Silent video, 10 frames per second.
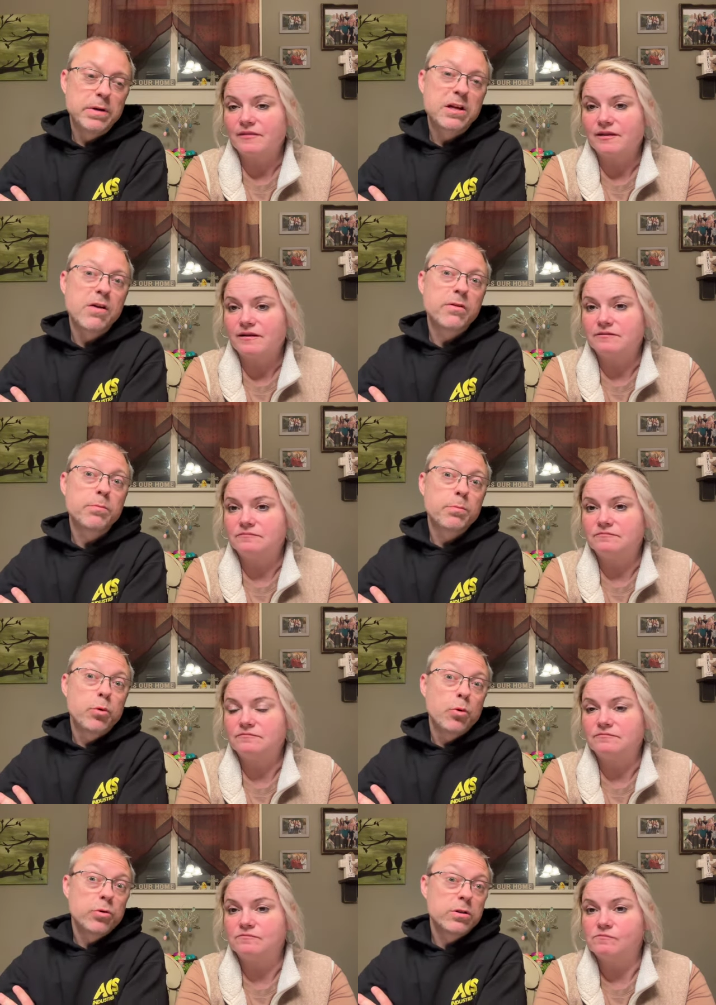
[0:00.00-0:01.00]
Speaker 1: McGovern
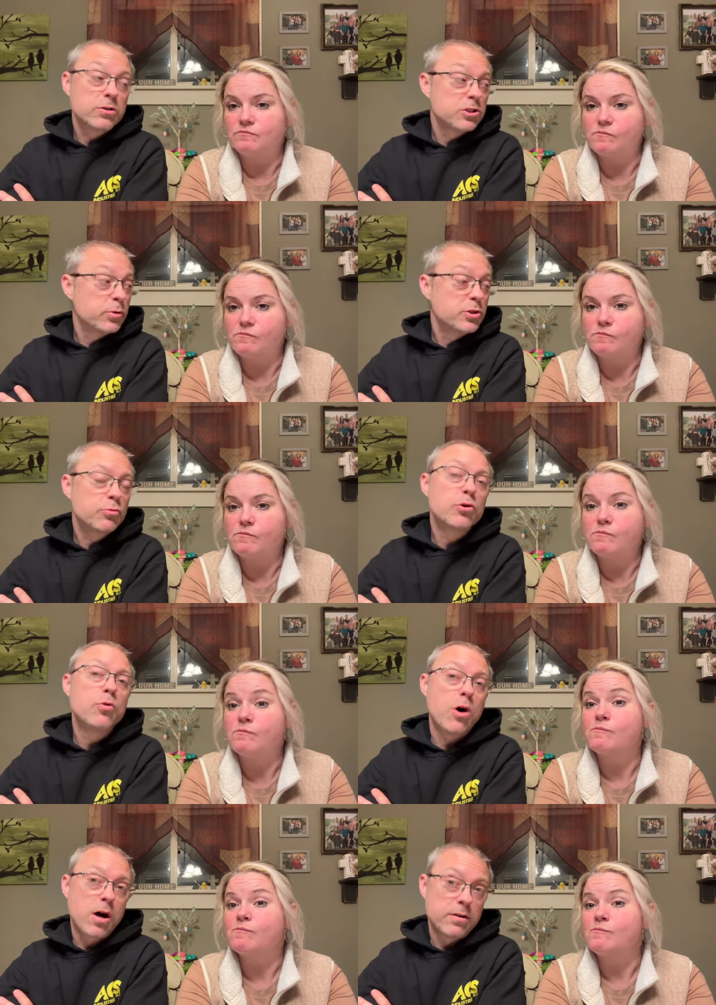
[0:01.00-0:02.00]
pulled a little
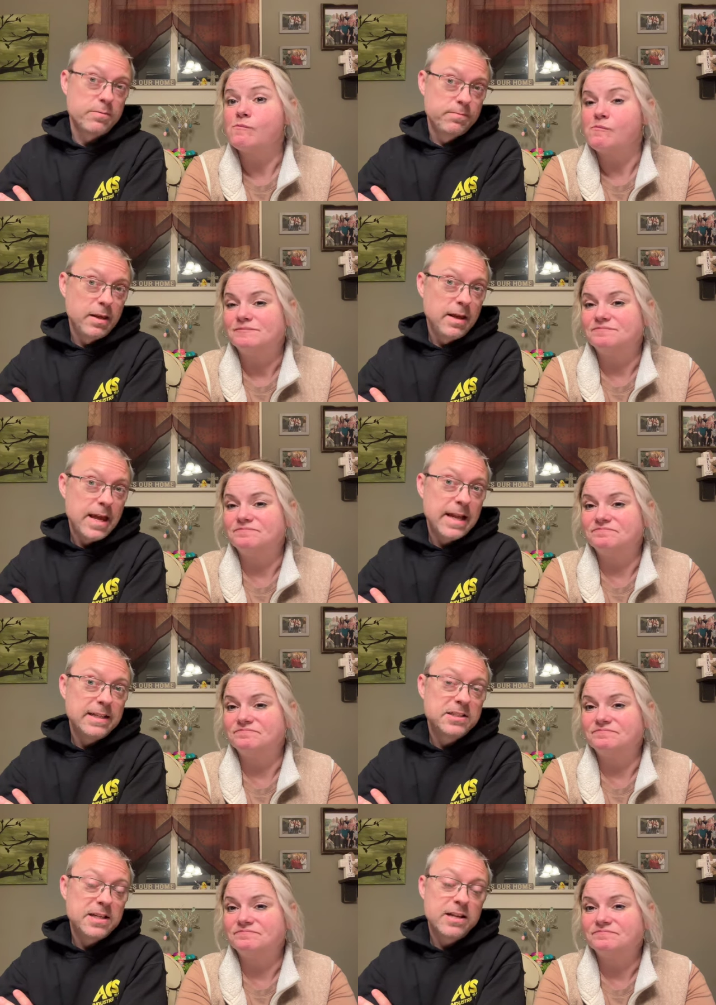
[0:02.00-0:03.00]
switcheroo on them. Mm. And he
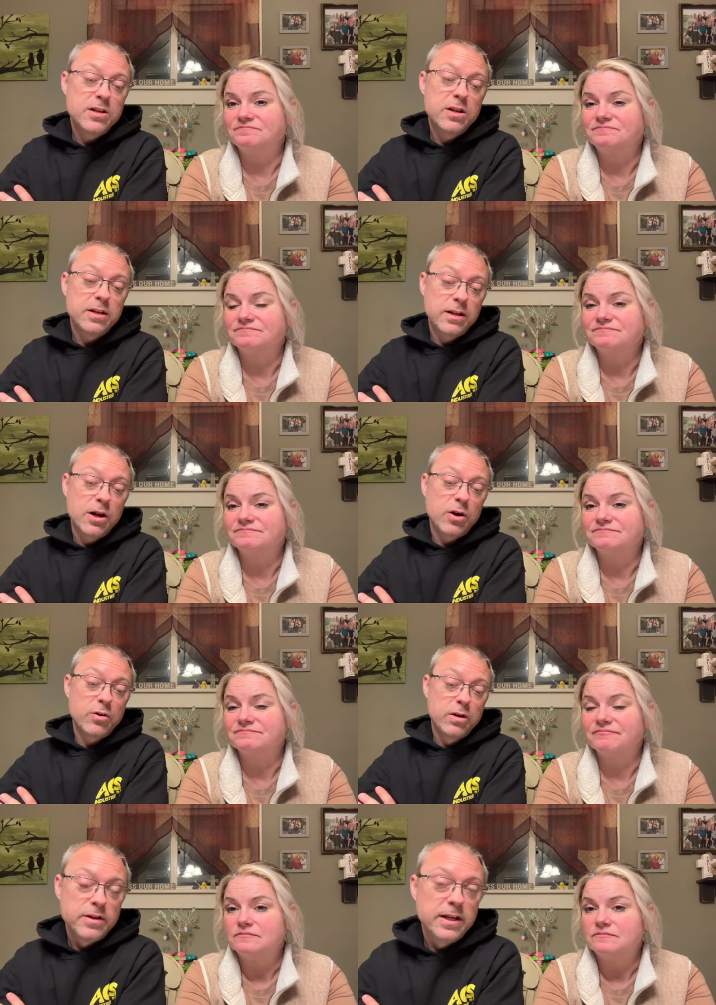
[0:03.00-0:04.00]
mm-hmm. said, you
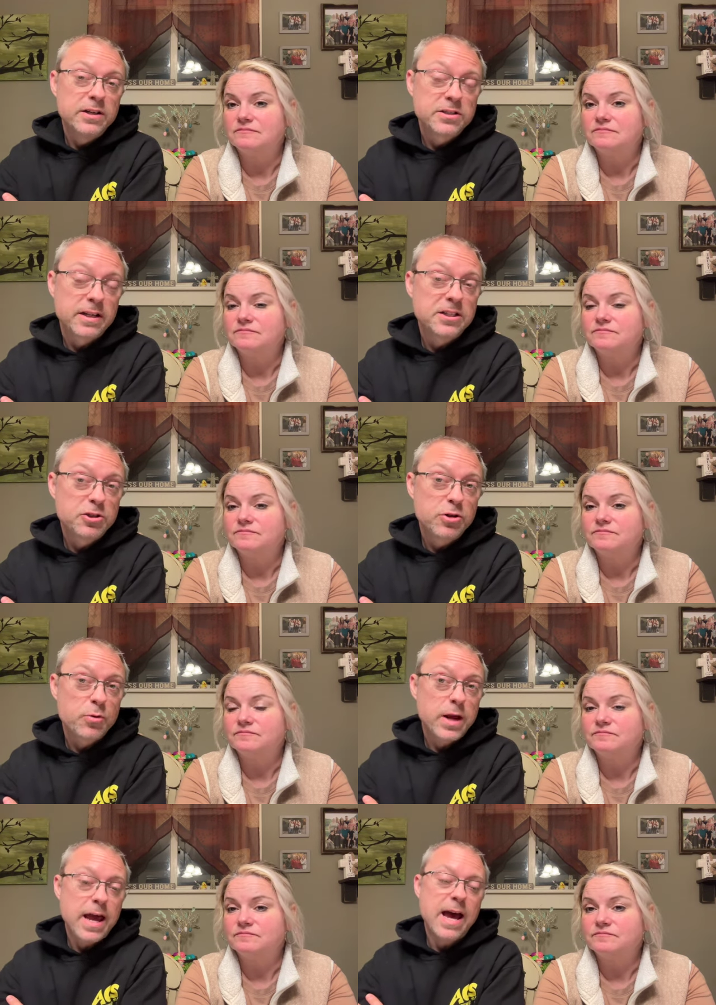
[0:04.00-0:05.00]
know, here's an issue that
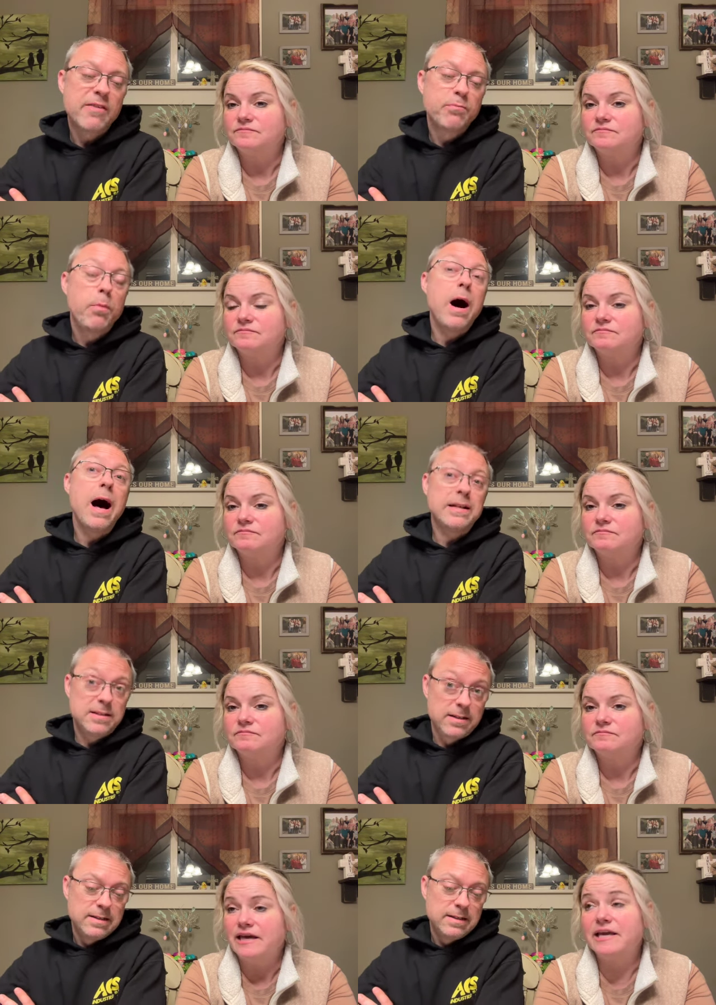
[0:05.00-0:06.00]
we have,
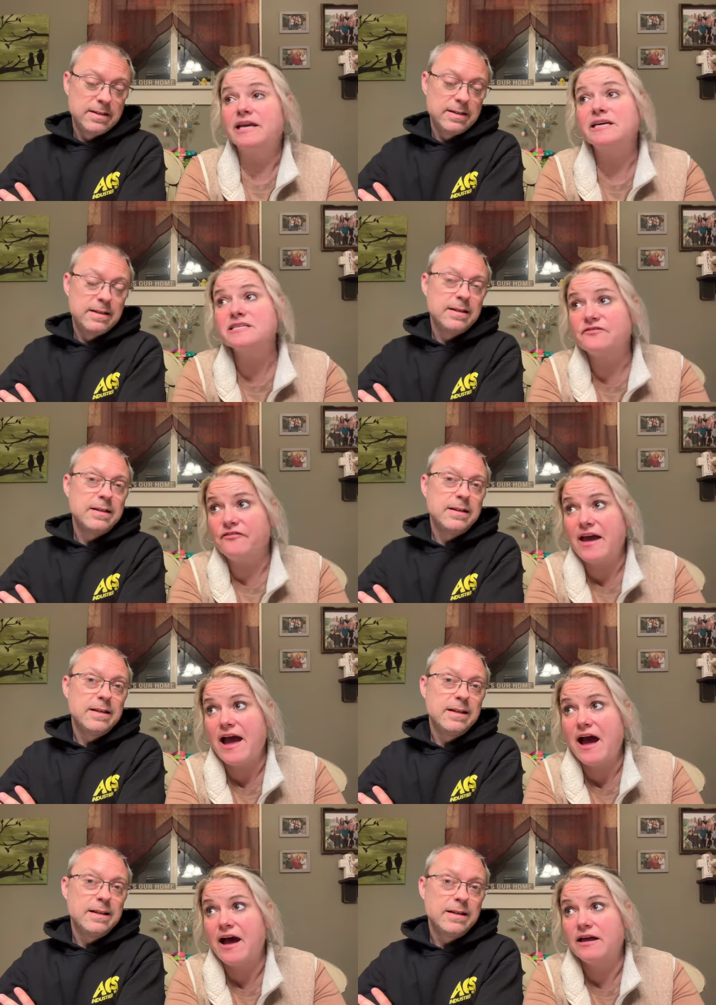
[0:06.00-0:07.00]
but.
Speaker 2: It is
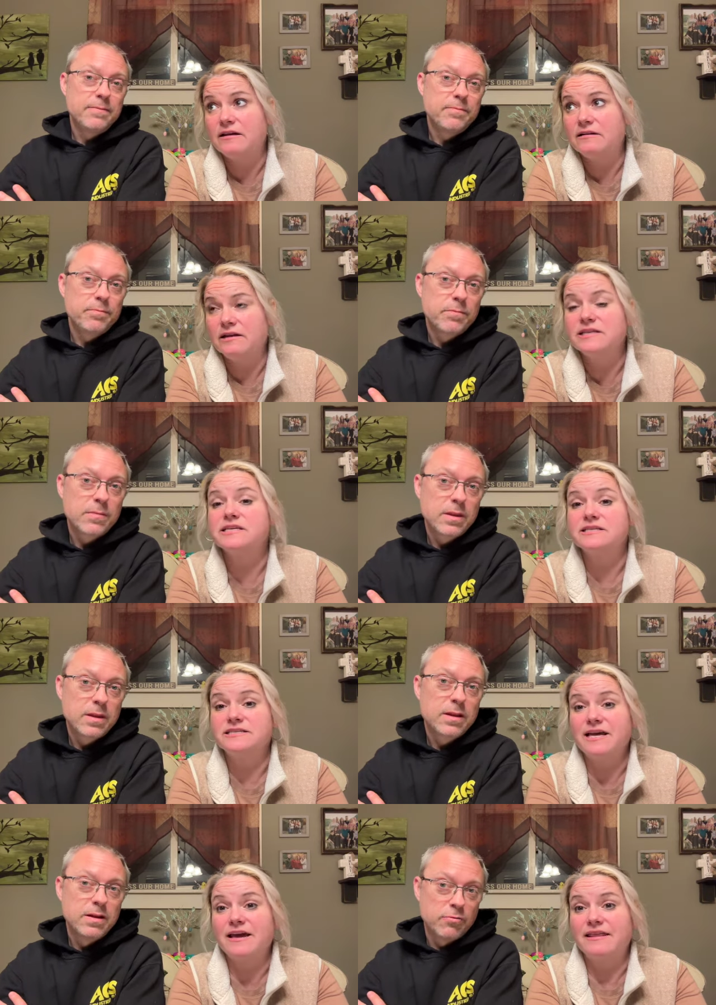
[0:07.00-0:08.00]
fat. He did
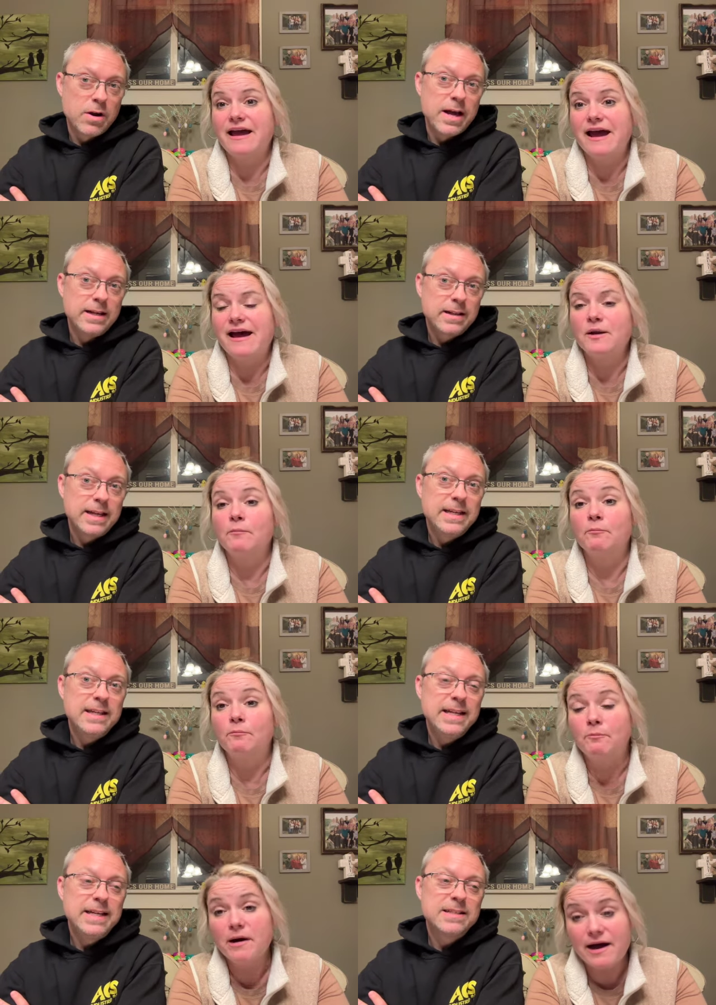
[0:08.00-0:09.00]
say that. Right. Like
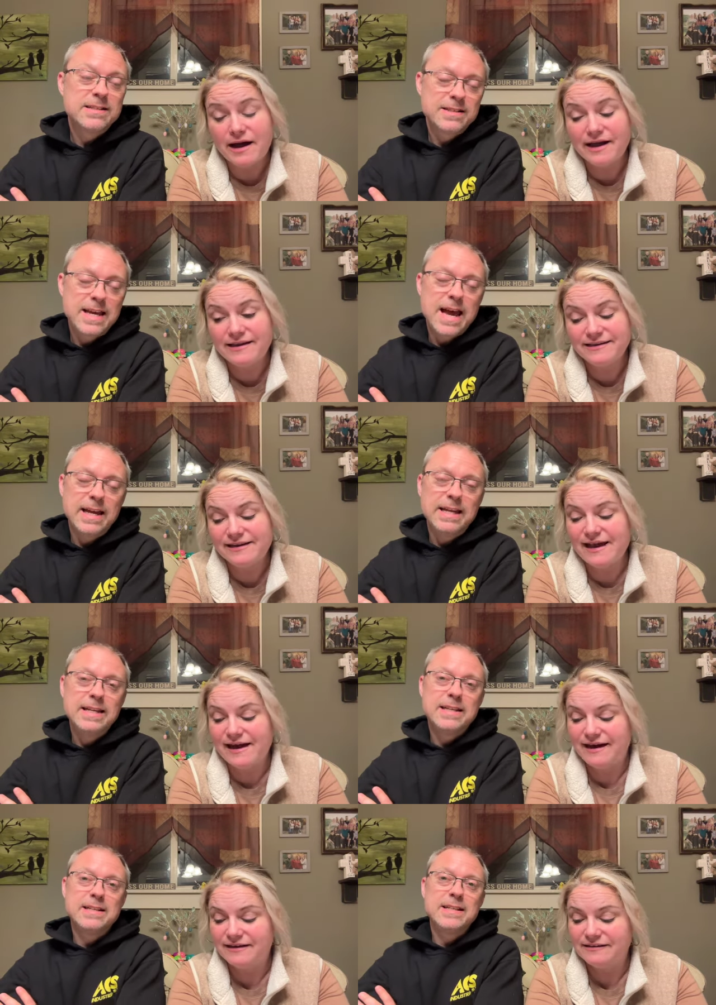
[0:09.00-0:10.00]
he, he but, didn't, yeah, he
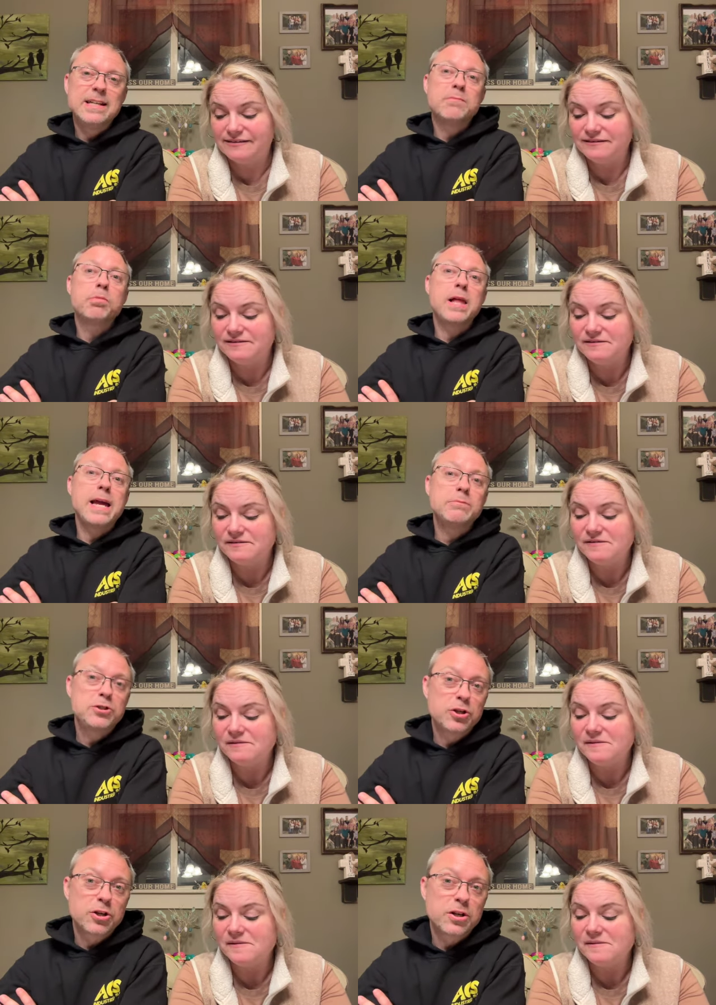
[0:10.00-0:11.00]
yeah. didn't,
Speaker 1: he didn't blame
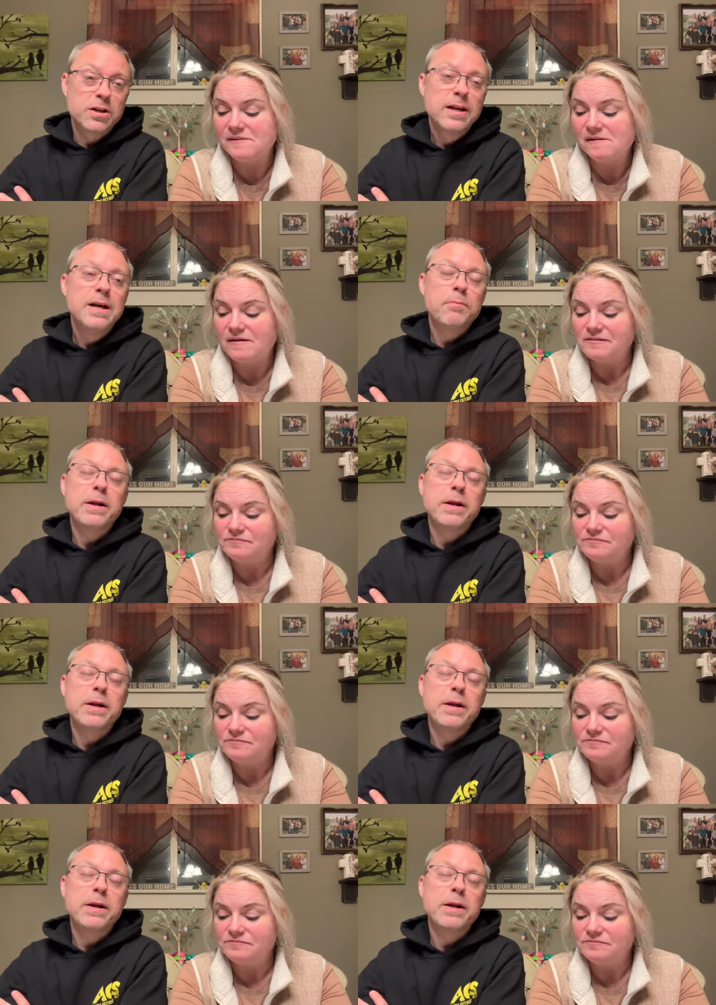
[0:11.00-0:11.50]
sugar but